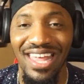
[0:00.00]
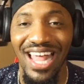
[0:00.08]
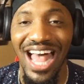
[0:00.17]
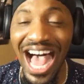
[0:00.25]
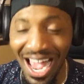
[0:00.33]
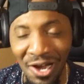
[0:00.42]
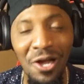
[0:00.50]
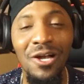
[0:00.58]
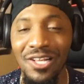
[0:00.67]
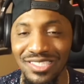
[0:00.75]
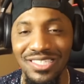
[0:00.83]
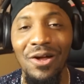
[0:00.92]
I
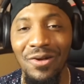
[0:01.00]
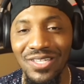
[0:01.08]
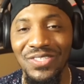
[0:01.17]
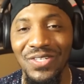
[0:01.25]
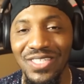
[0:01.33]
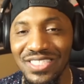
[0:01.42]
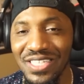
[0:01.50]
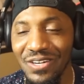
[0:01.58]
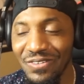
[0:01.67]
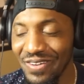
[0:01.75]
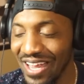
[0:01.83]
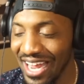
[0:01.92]
heard her talking to herself.
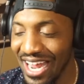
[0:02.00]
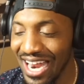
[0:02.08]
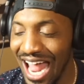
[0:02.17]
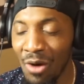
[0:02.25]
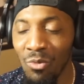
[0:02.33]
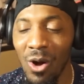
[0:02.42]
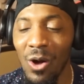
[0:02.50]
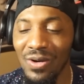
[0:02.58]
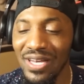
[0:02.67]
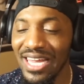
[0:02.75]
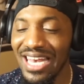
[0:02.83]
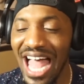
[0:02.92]
And I walked in,